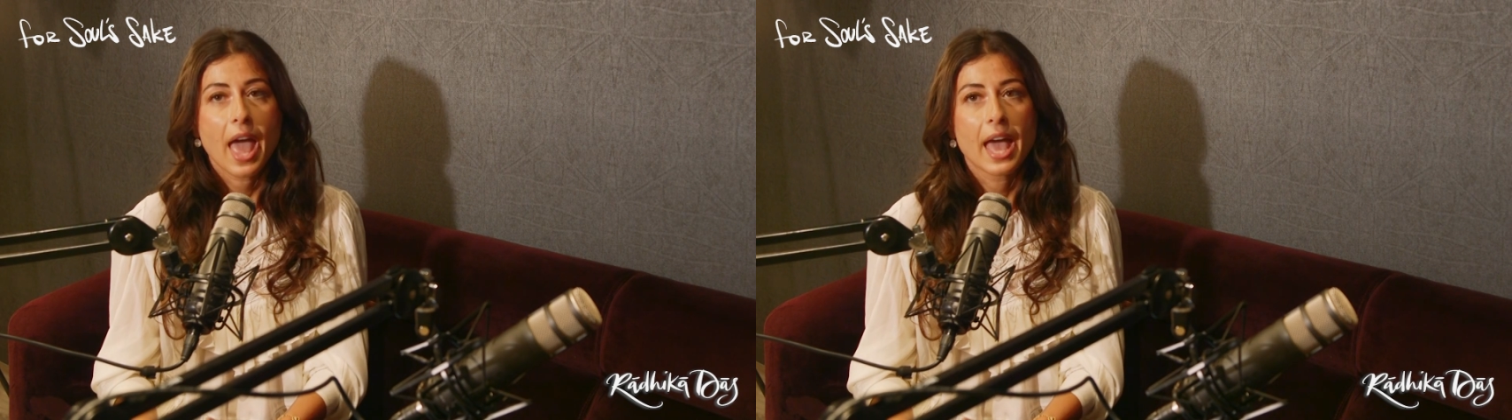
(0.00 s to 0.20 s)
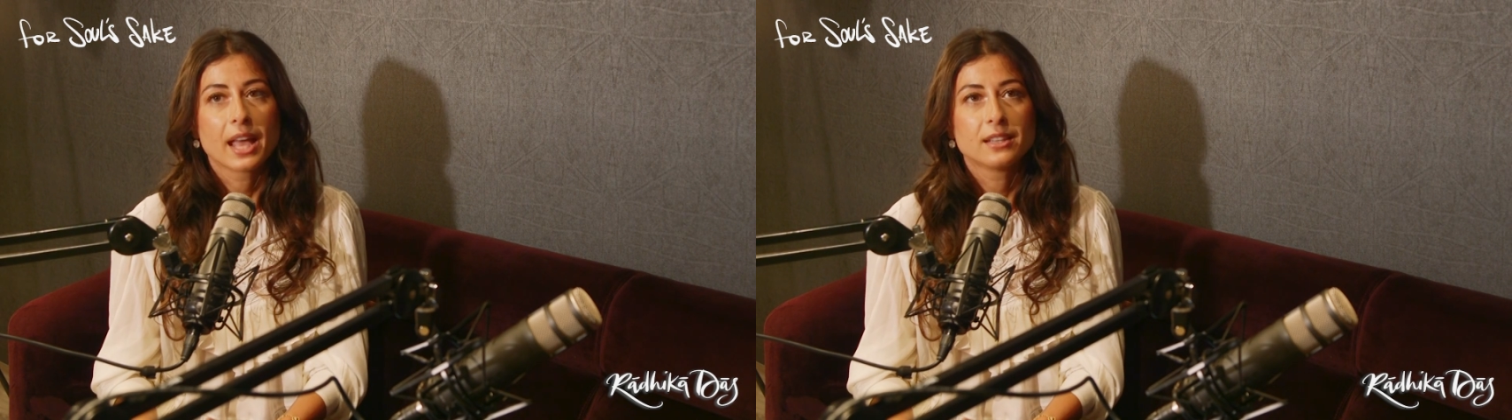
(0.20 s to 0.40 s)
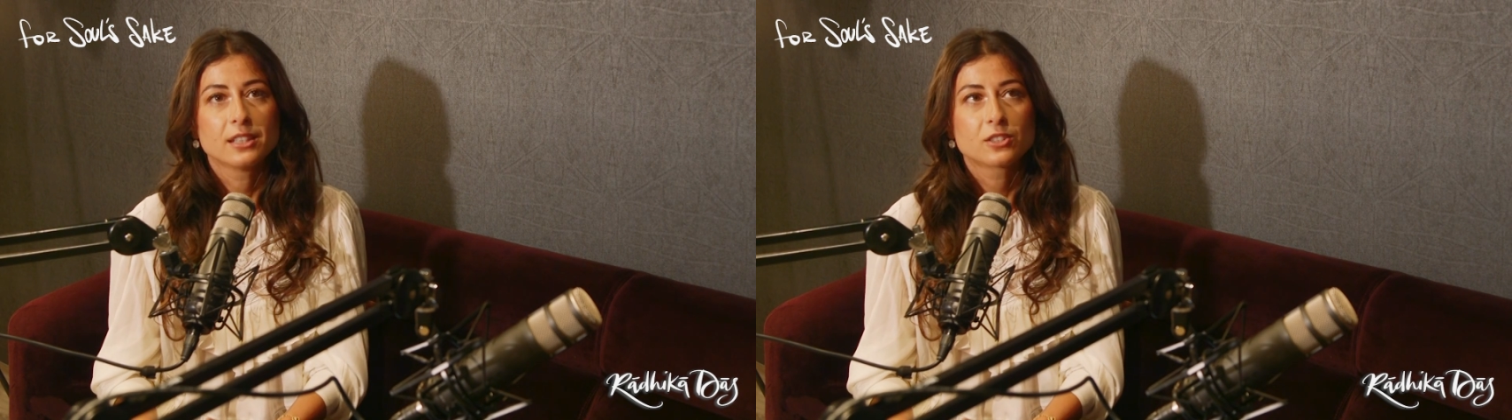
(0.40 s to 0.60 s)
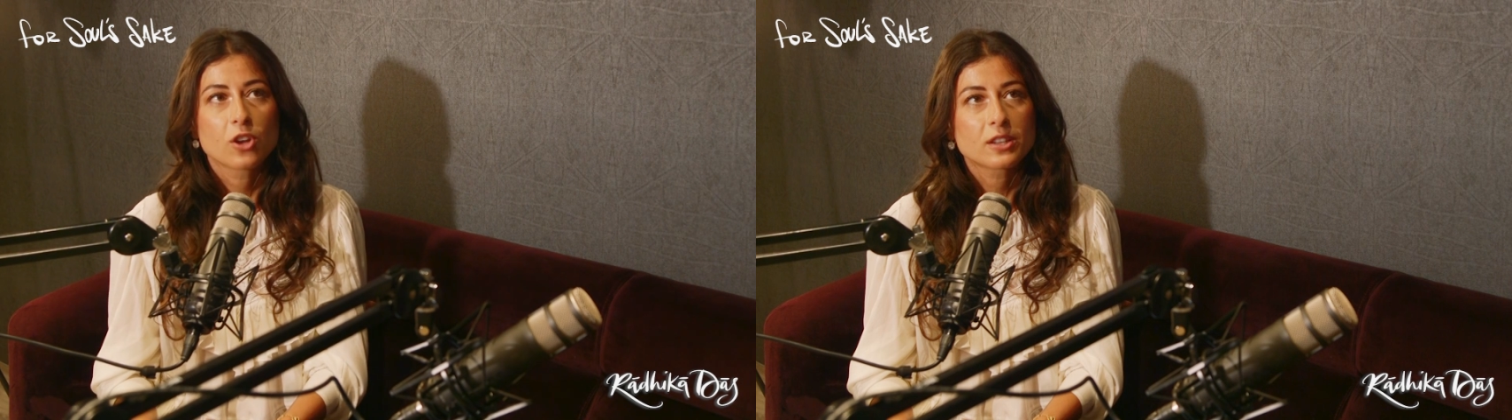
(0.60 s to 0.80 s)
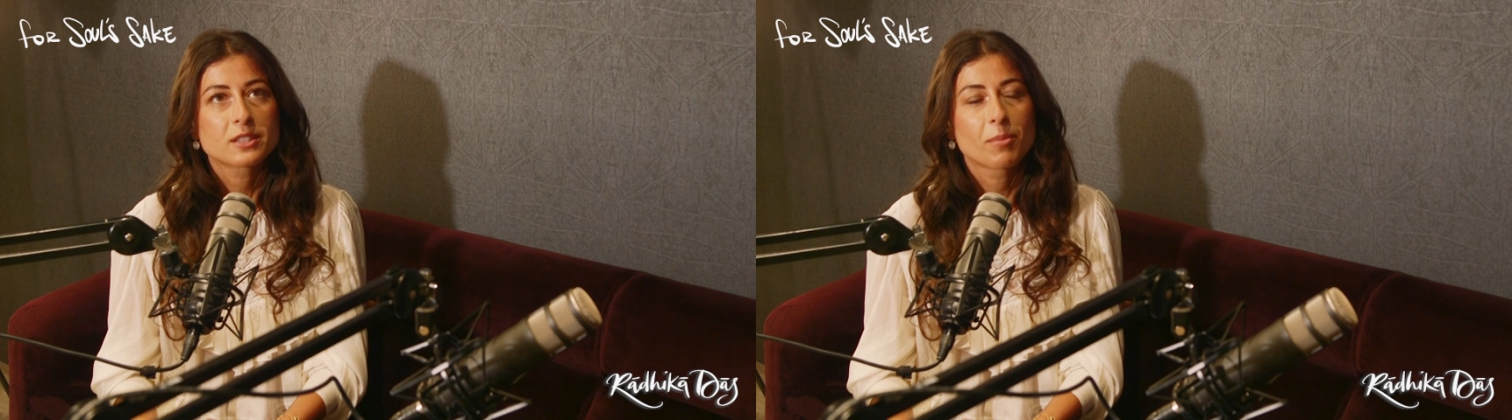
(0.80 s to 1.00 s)
And it
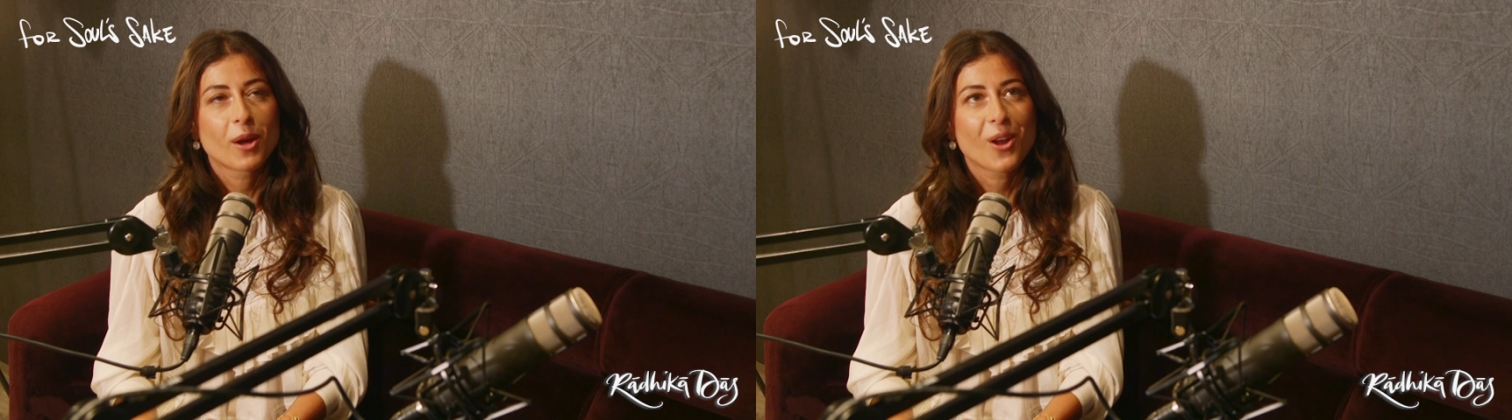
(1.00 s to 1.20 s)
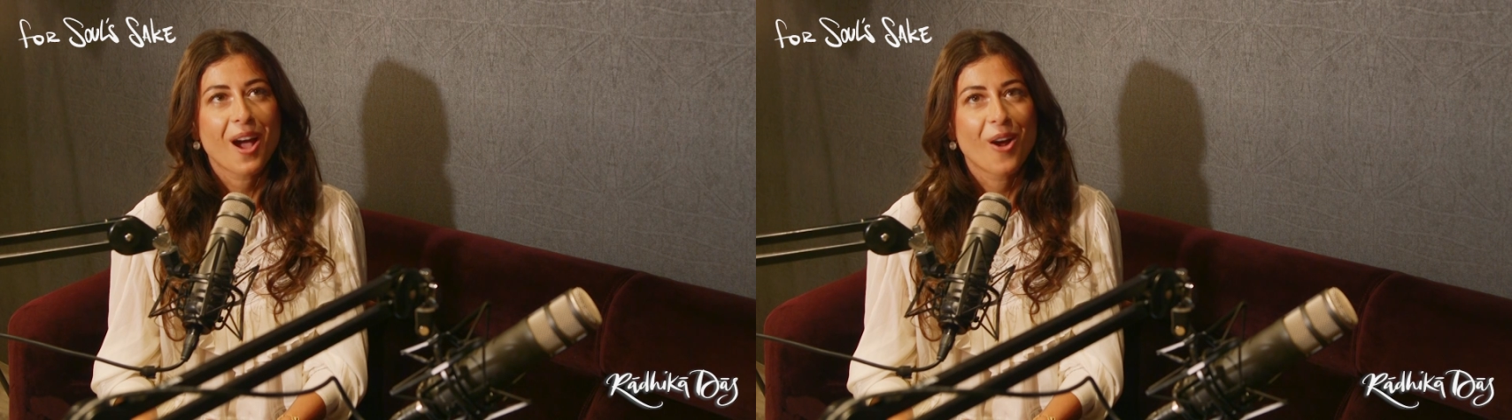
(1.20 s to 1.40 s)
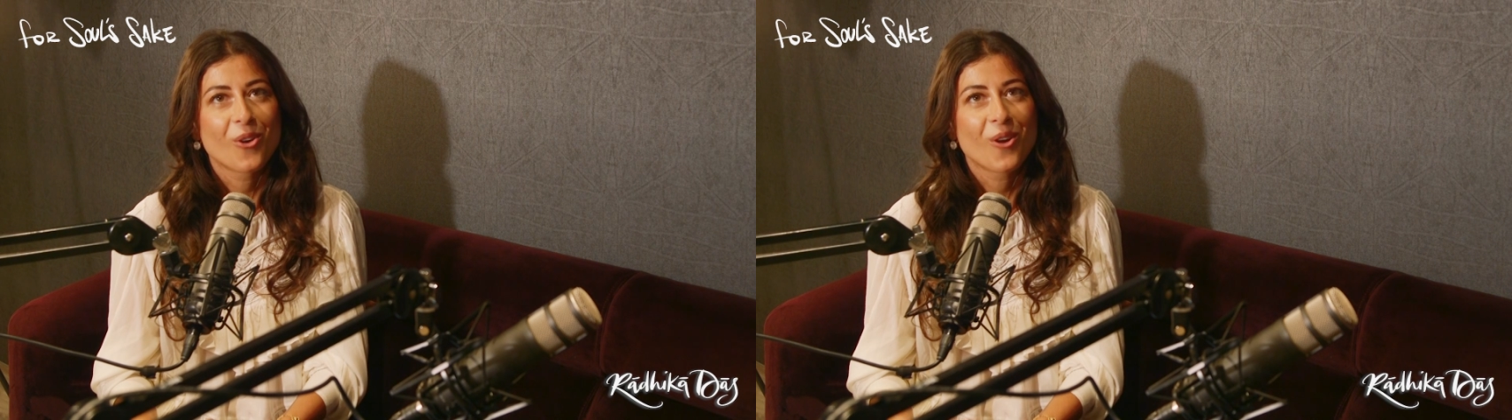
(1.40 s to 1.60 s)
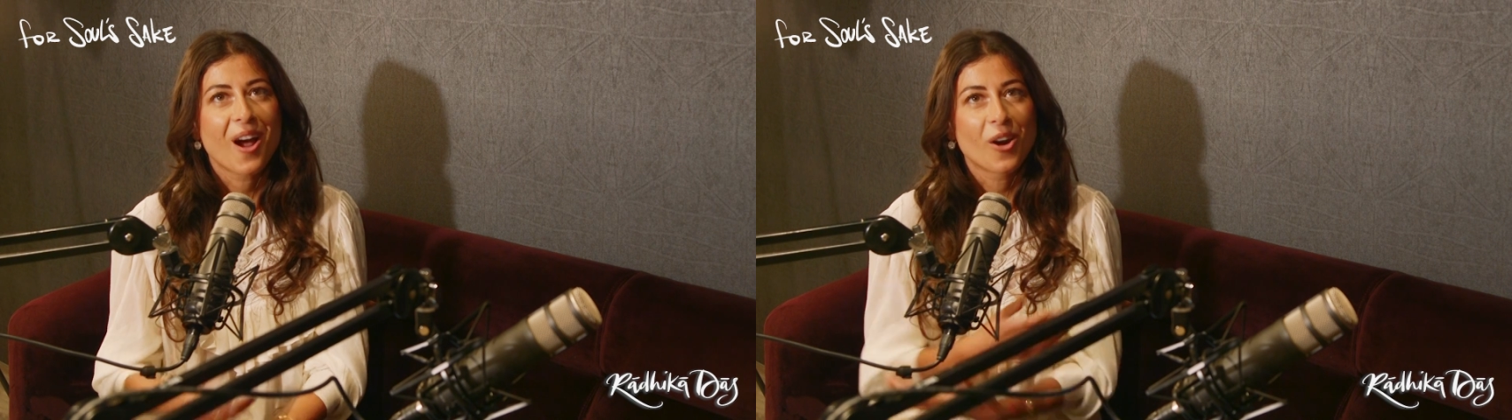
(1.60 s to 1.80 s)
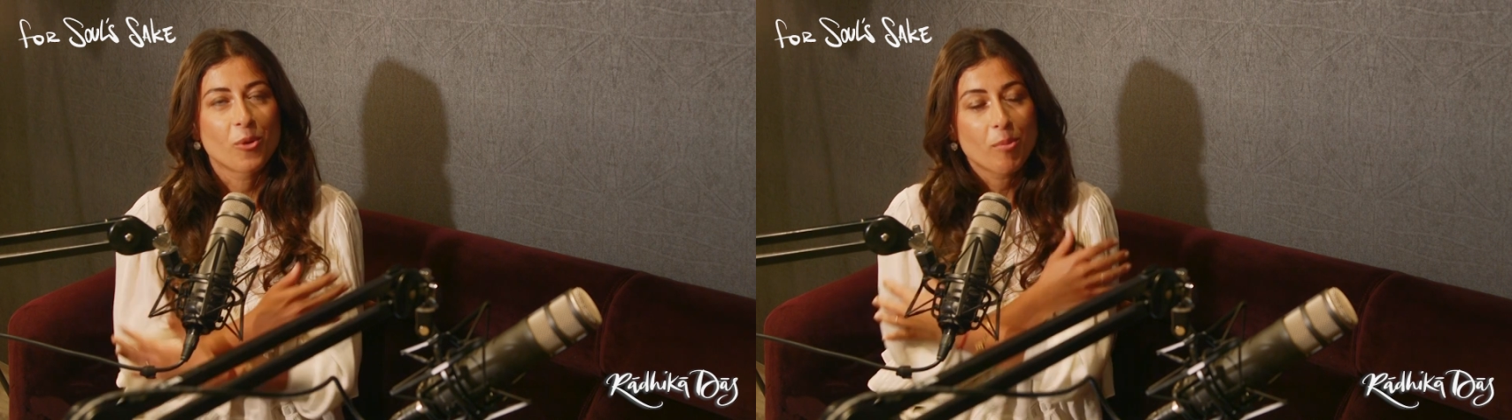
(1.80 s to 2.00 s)
talks about how
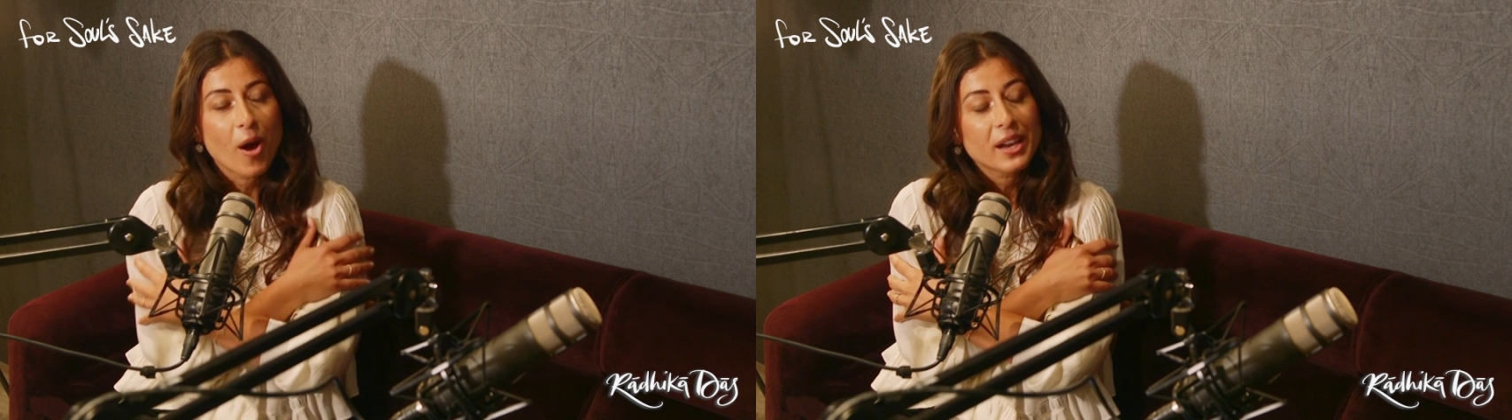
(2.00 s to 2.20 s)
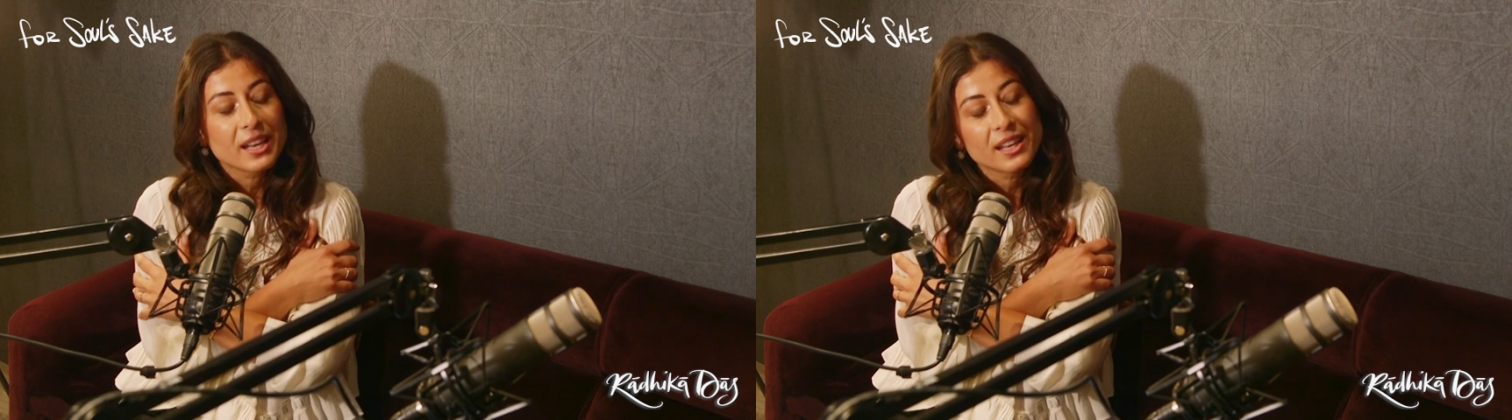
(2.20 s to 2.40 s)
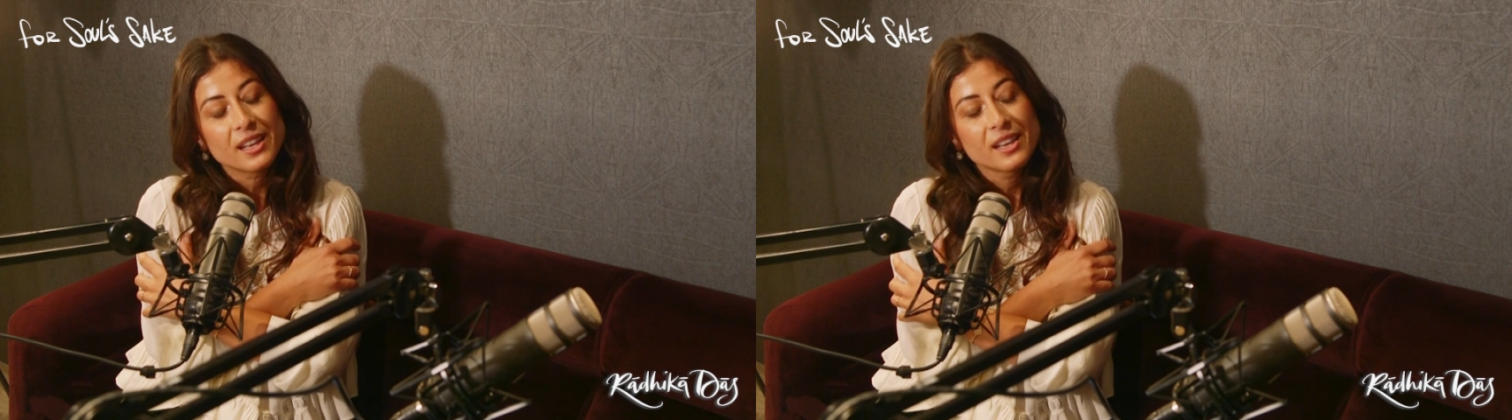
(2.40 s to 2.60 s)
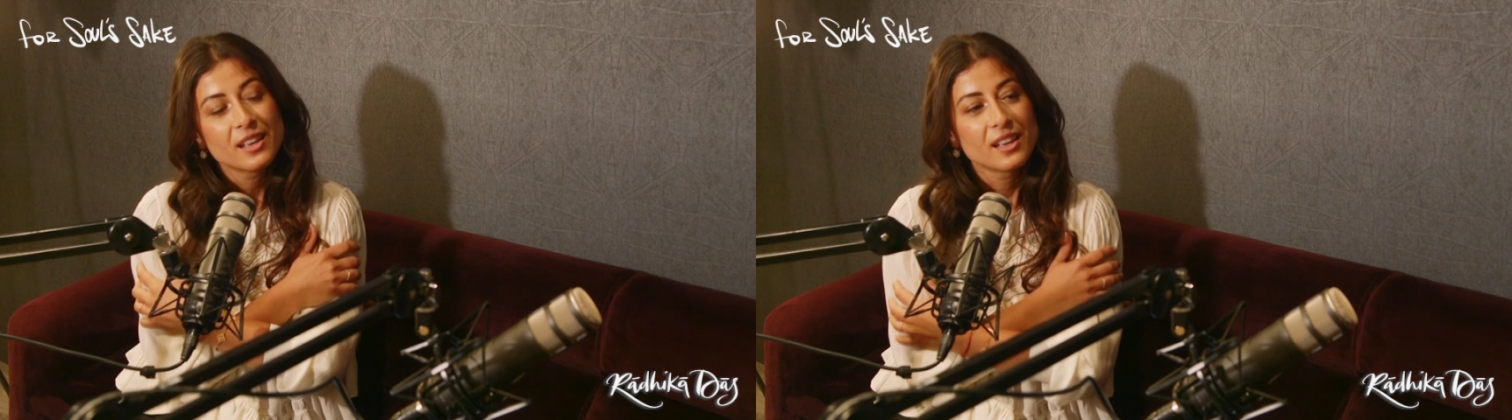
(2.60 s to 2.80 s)
our body